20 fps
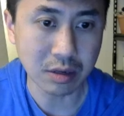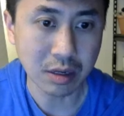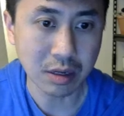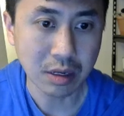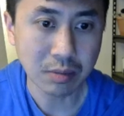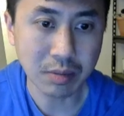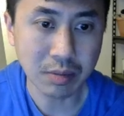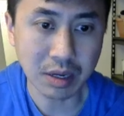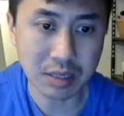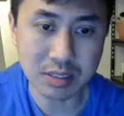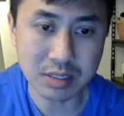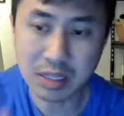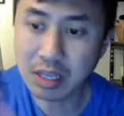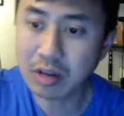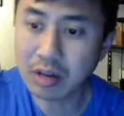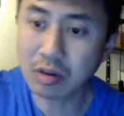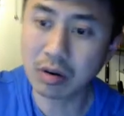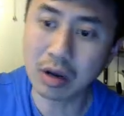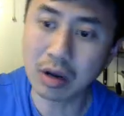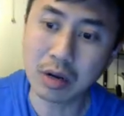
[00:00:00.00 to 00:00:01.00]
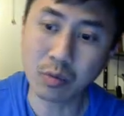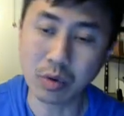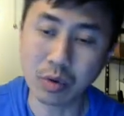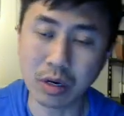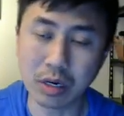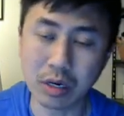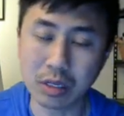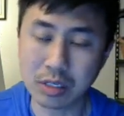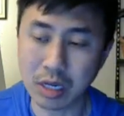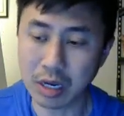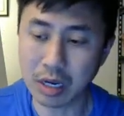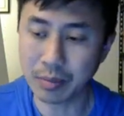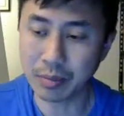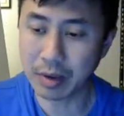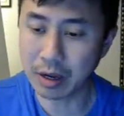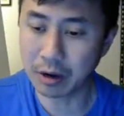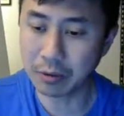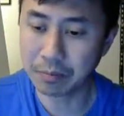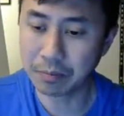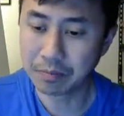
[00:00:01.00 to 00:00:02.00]
because later on we're going to talk
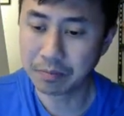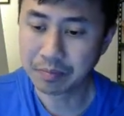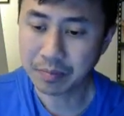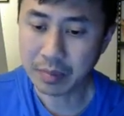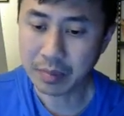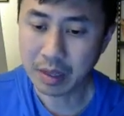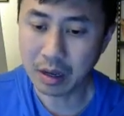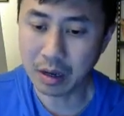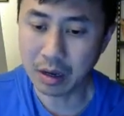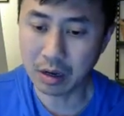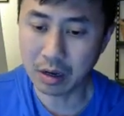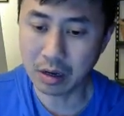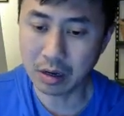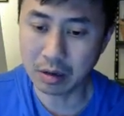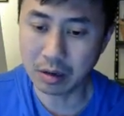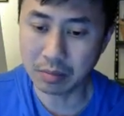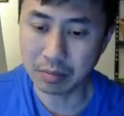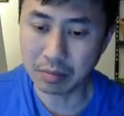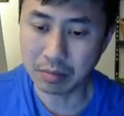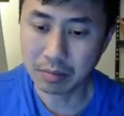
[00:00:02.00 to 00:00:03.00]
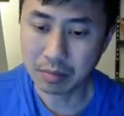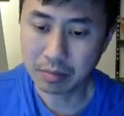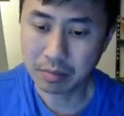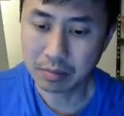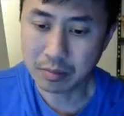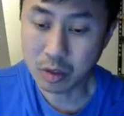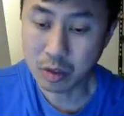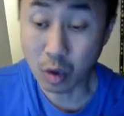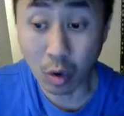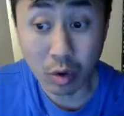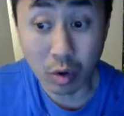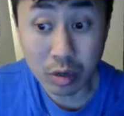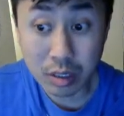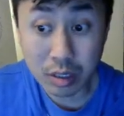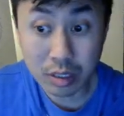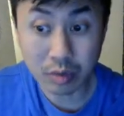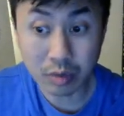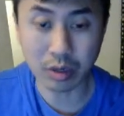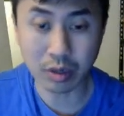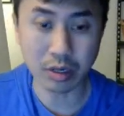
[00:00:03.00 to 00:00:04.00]
about torque,
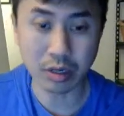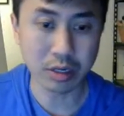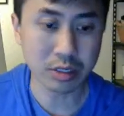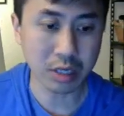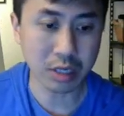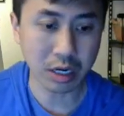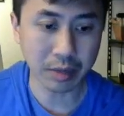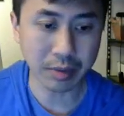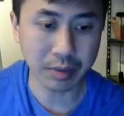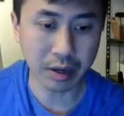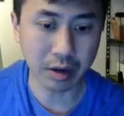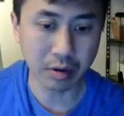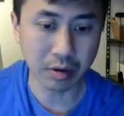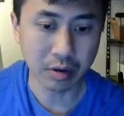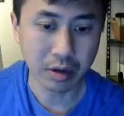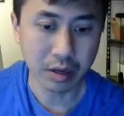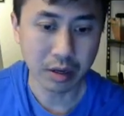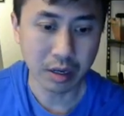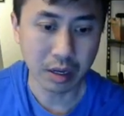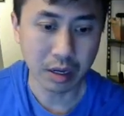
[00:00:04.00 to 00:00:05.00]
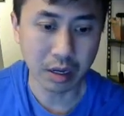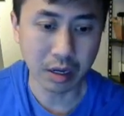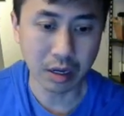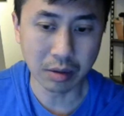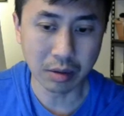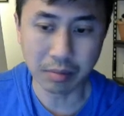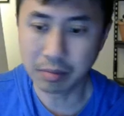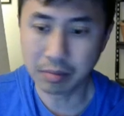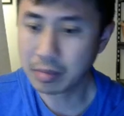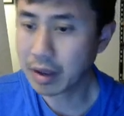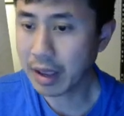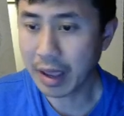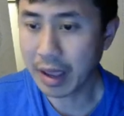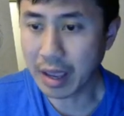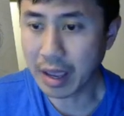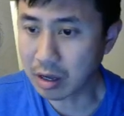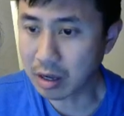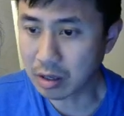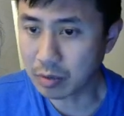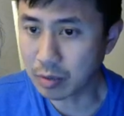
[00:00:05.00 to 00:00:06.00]
we're going to talk about
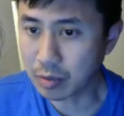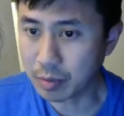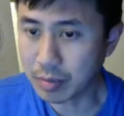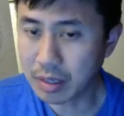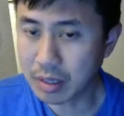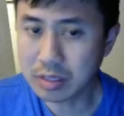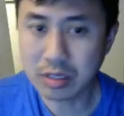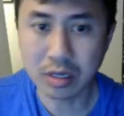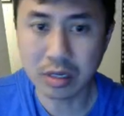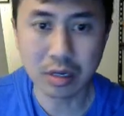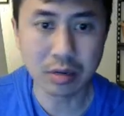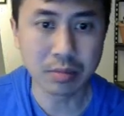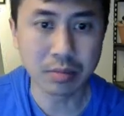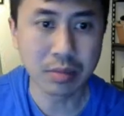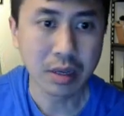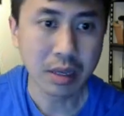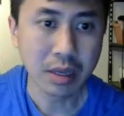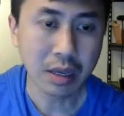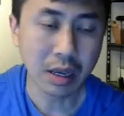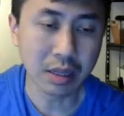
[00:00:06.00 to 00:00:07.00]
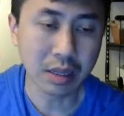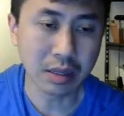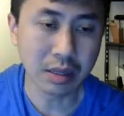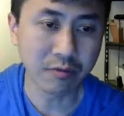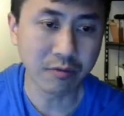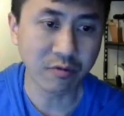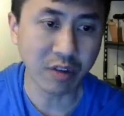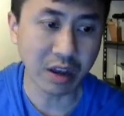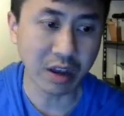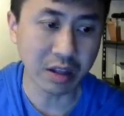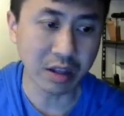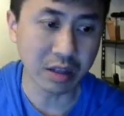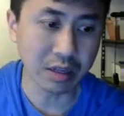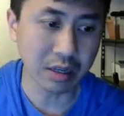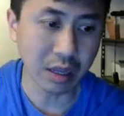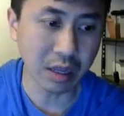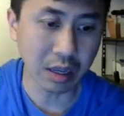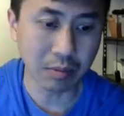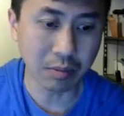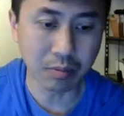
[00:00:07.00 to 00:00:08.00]
angular momentum, and then finally
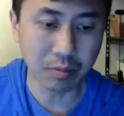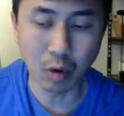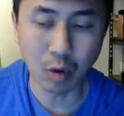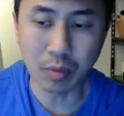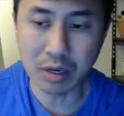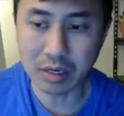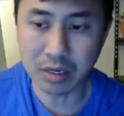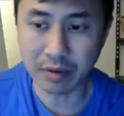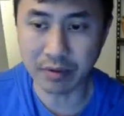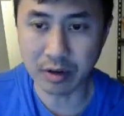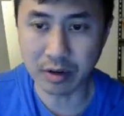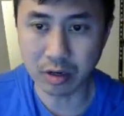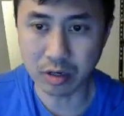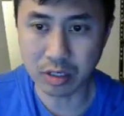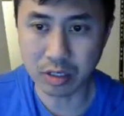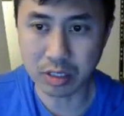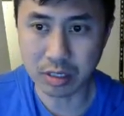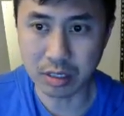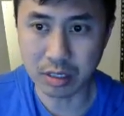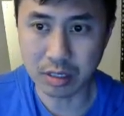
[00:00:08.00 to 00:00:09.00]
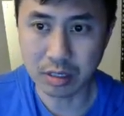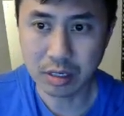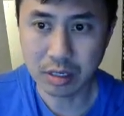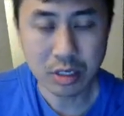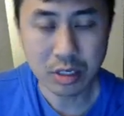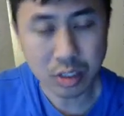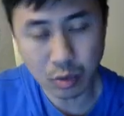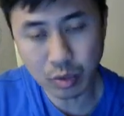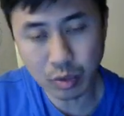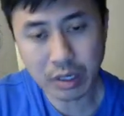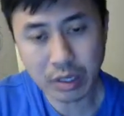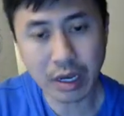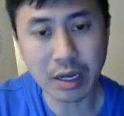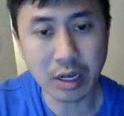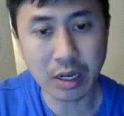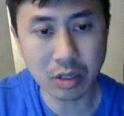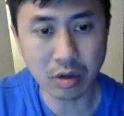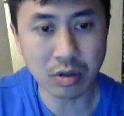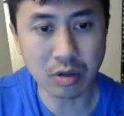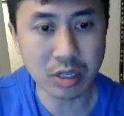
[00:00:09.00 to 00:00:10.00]
a moment of inertia. So we got
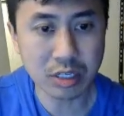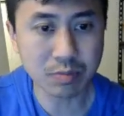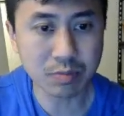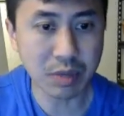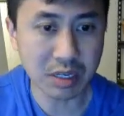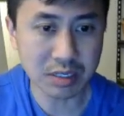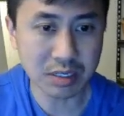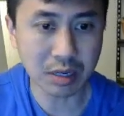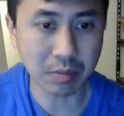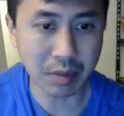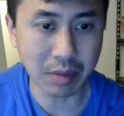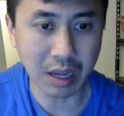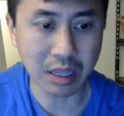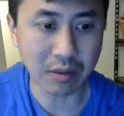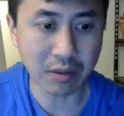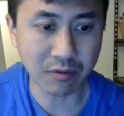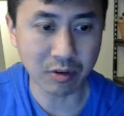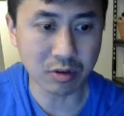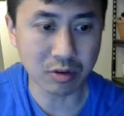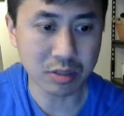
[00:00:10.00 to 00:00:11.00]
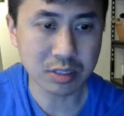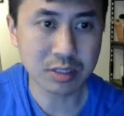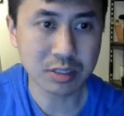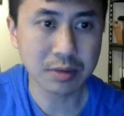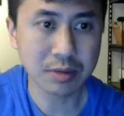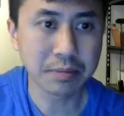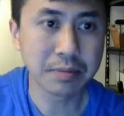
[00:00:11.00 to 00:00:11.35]
to know this basic math first.